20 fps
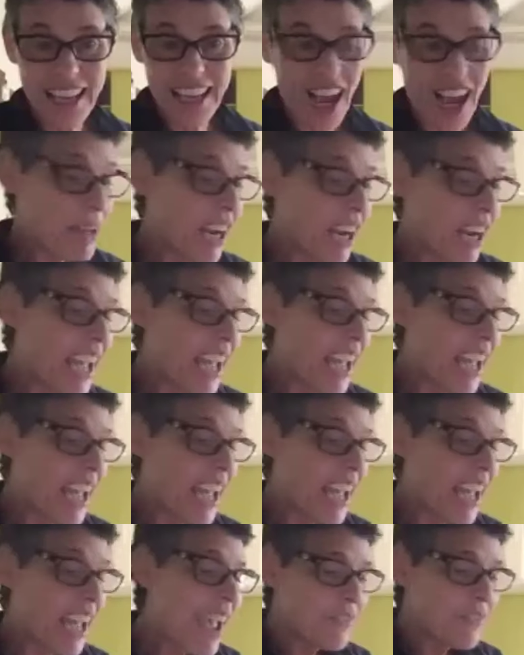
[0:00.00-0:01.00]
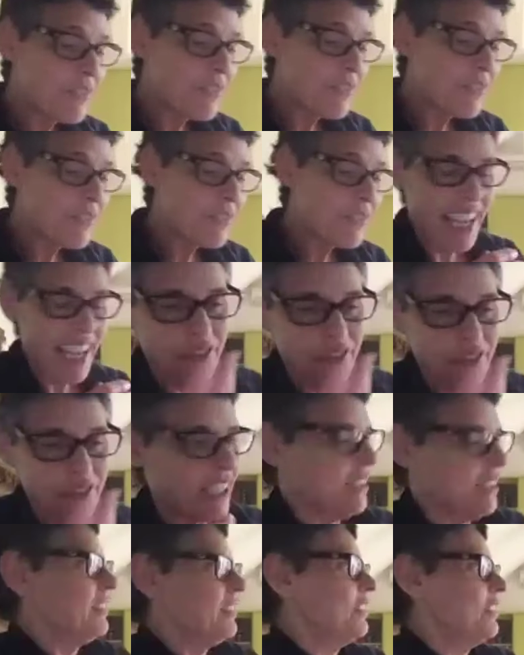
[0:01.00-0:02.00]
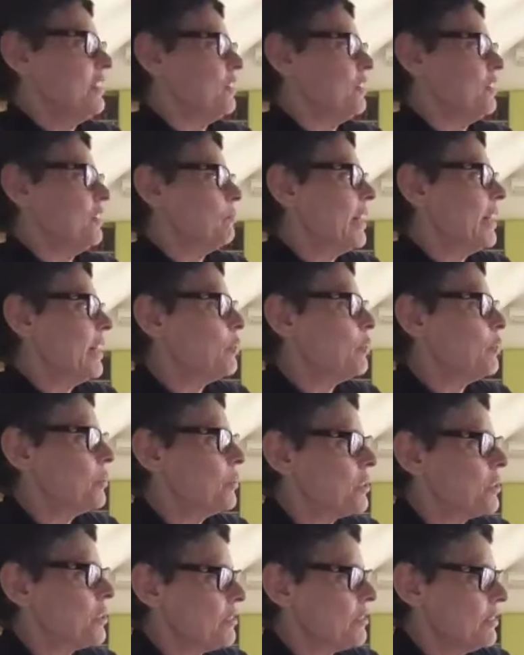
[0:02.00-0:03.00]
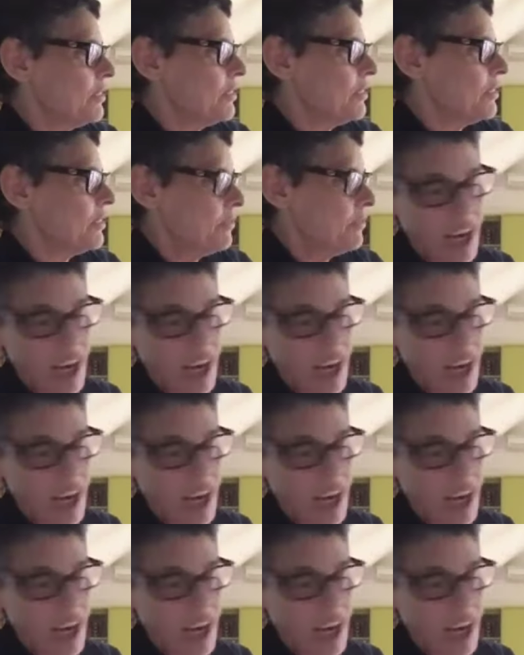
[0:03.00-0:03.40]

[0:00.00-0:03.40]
I mean, I have a feeling, records,